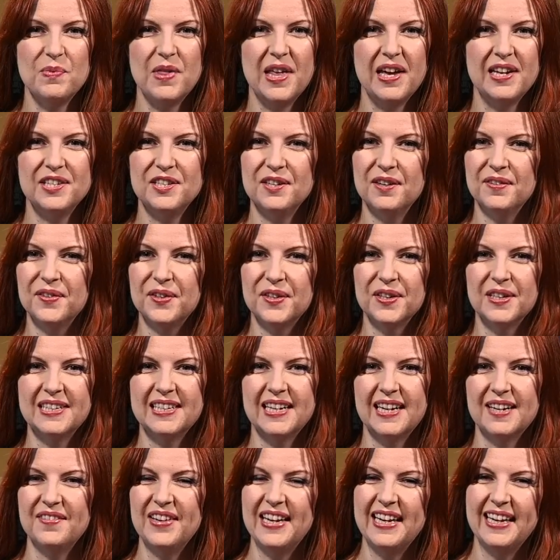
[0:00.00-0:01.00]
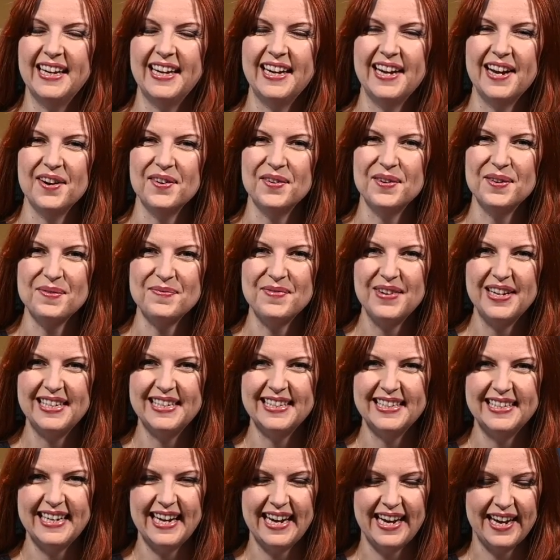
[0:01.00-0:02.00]
that you have a good time hanging out with me
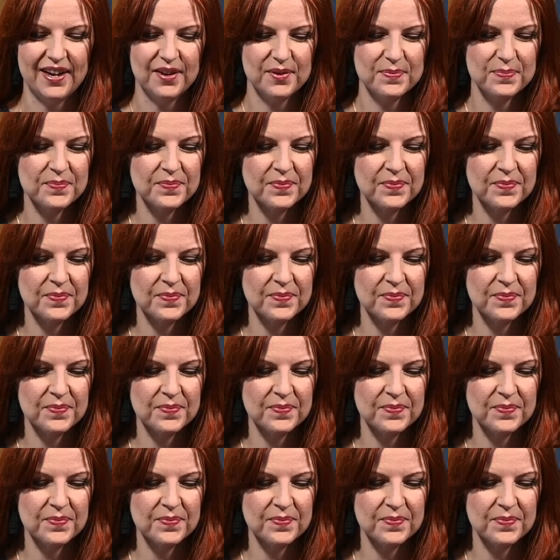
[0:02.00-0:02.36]
today.